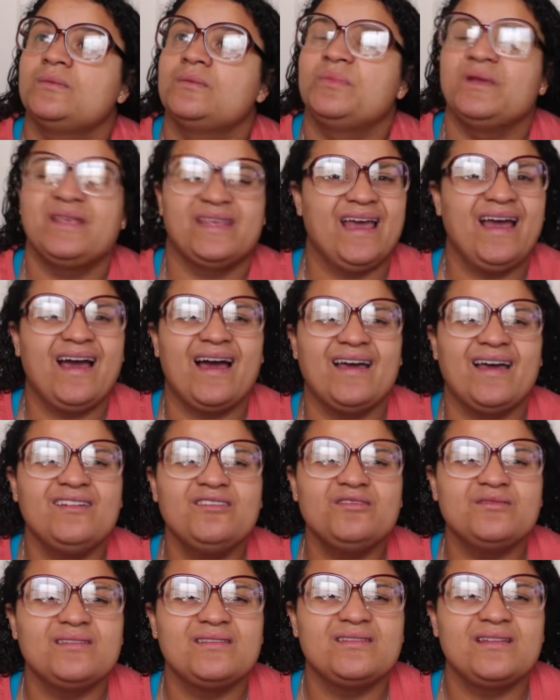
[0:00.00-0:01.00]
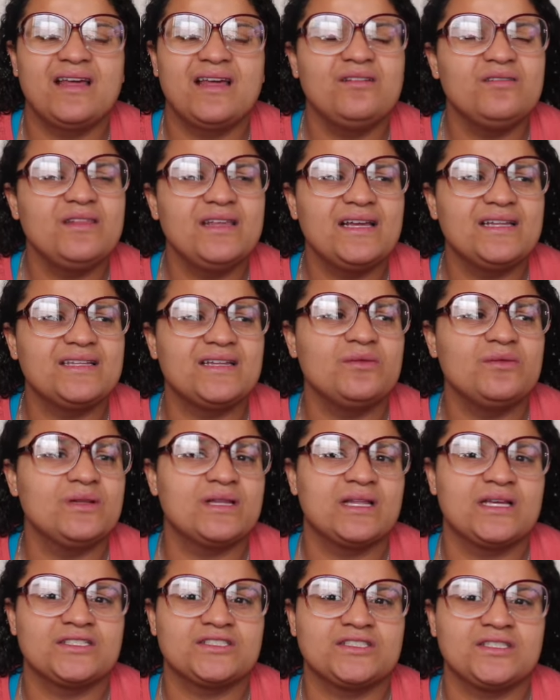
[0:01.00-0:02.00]
but yeah, I don't, I don't think I did
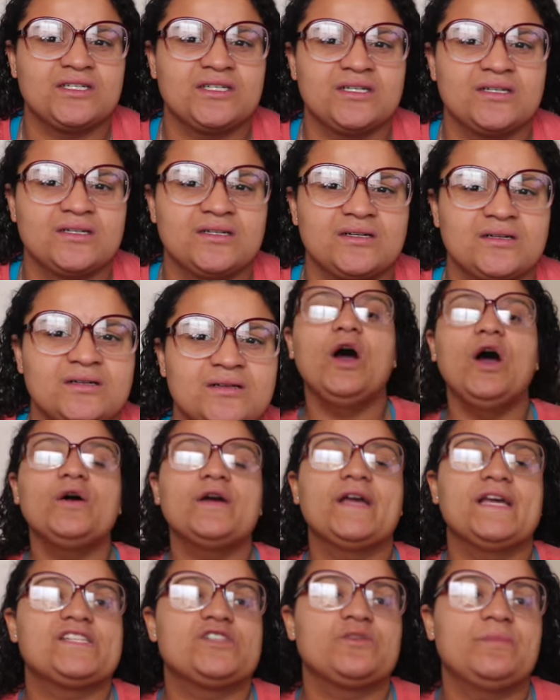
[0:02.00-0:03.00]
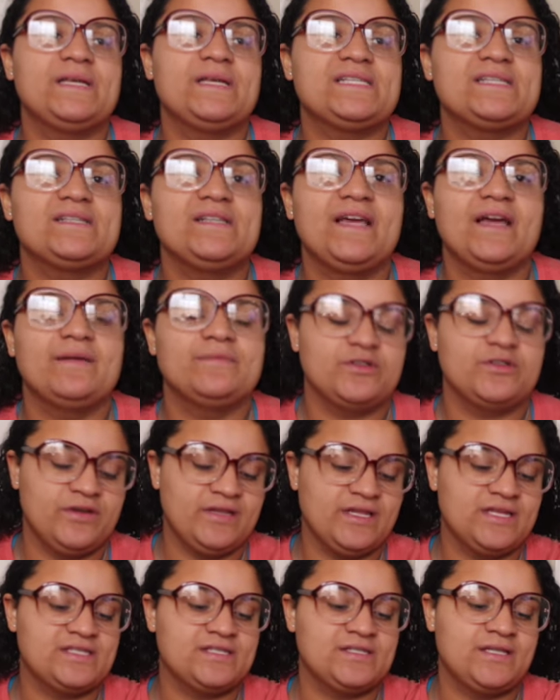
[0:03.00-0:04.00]
one last year. Okay, so basically I'm
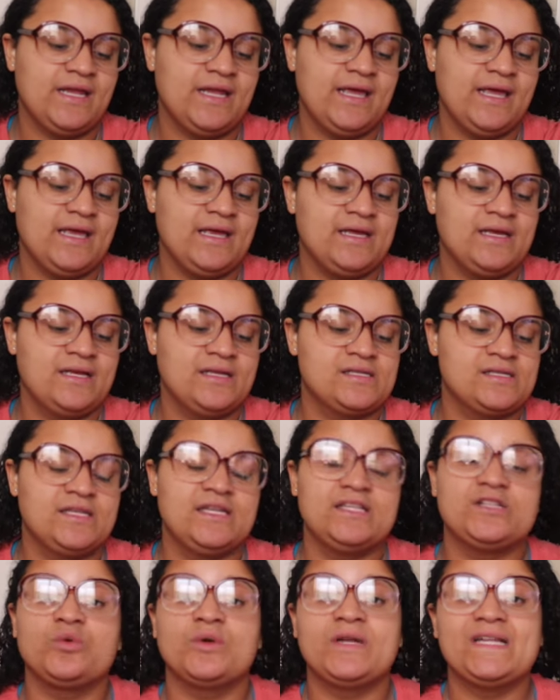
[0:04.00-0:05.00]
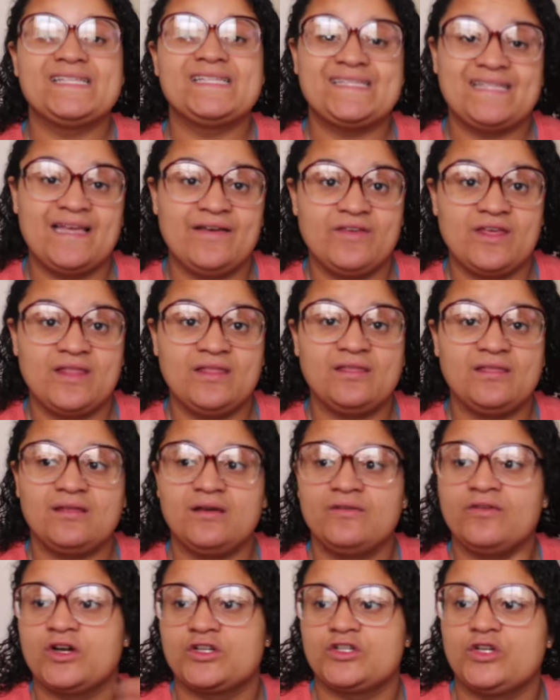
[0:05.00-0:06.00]
doing this, today is the 27th
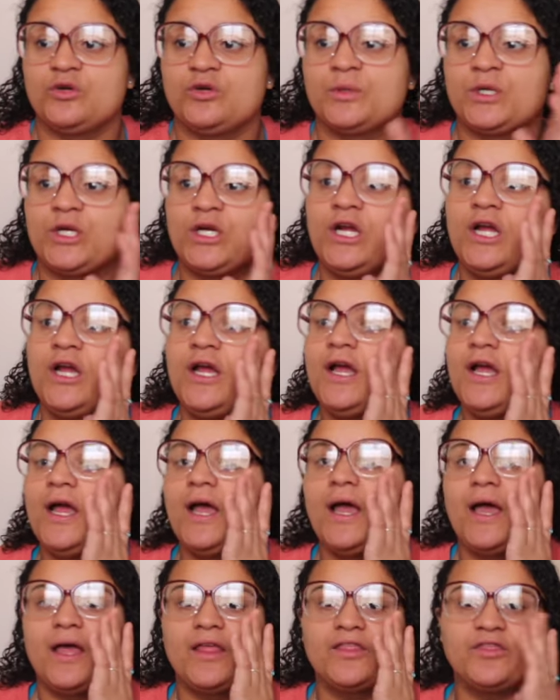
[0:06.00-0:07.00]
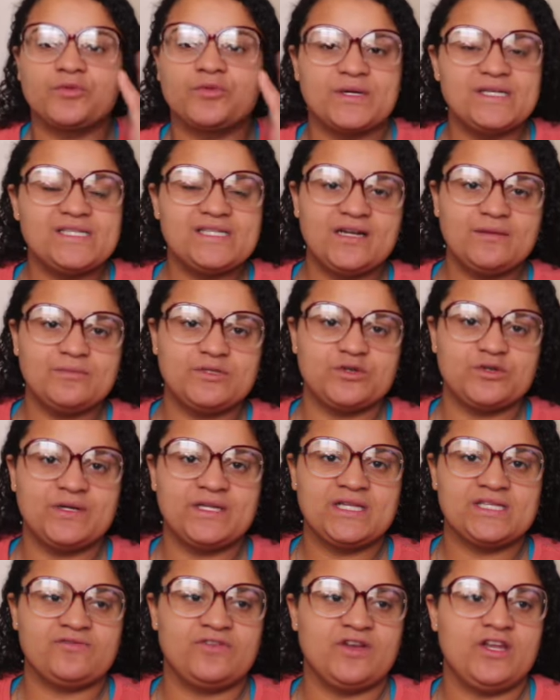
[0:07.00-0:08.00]
of October. The reason I'm
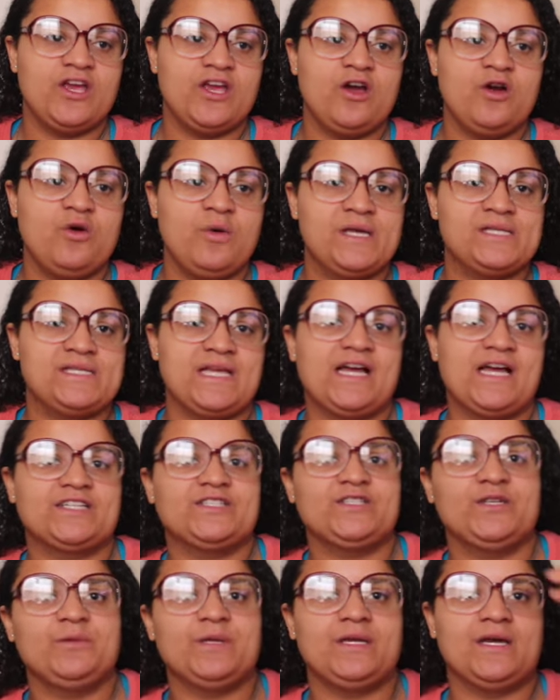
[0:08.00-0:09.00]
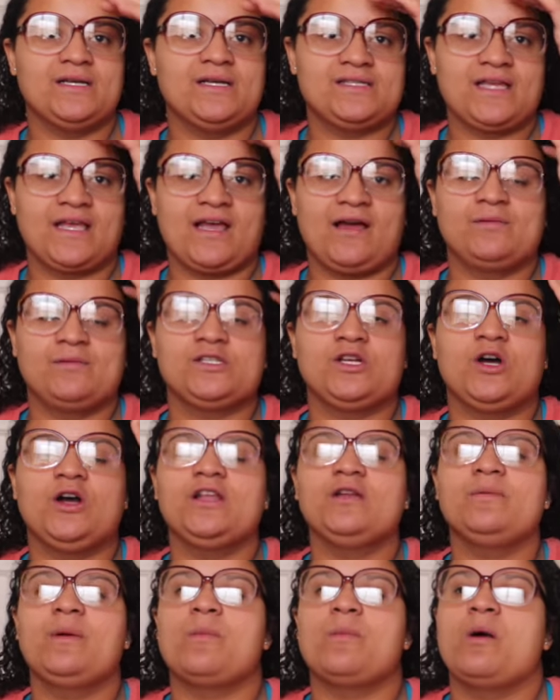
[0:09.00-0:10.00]
doing this video is actually because like I was
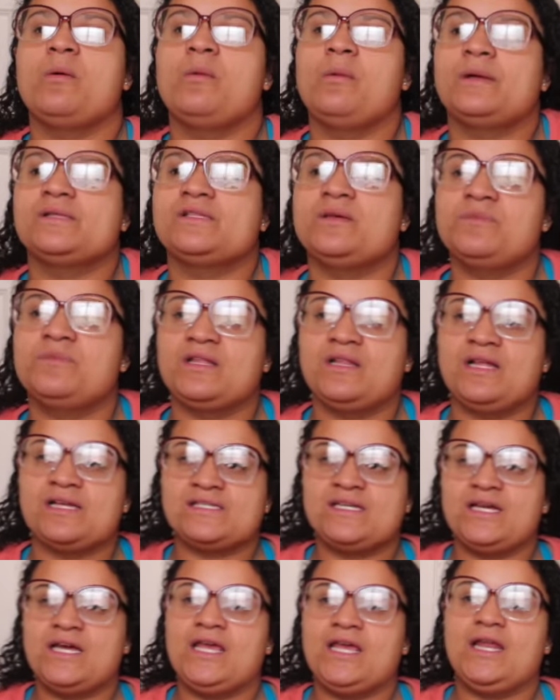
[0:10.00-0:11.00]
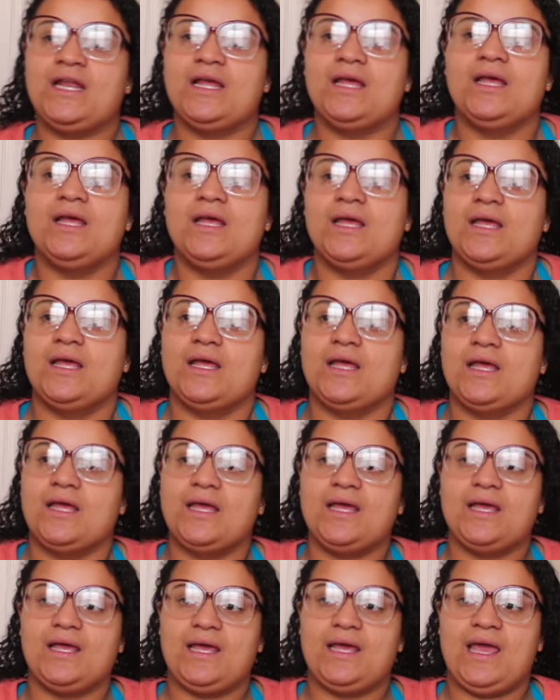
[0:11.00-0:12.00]
talking to my mom about something last night
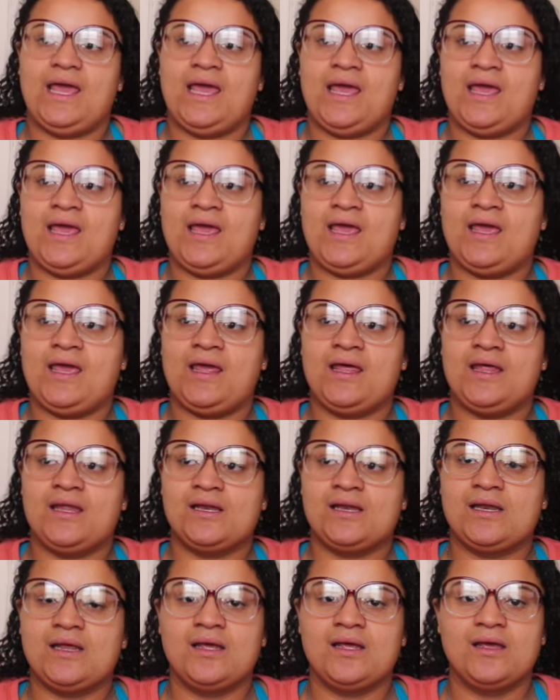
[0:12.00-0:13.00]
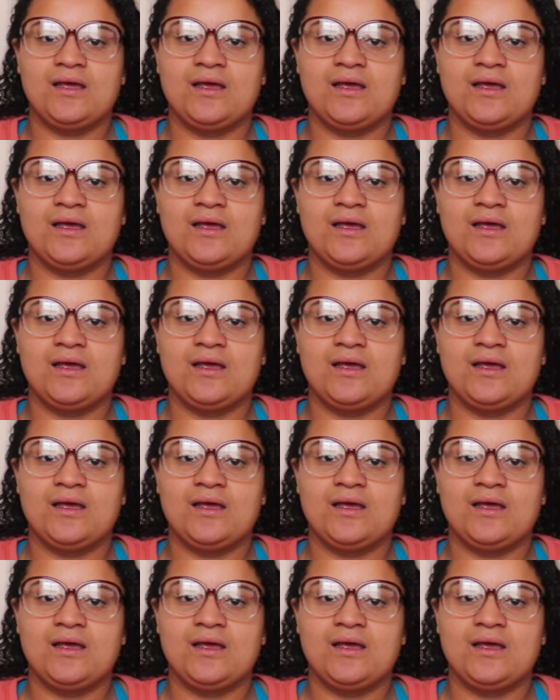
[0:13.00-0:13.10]
and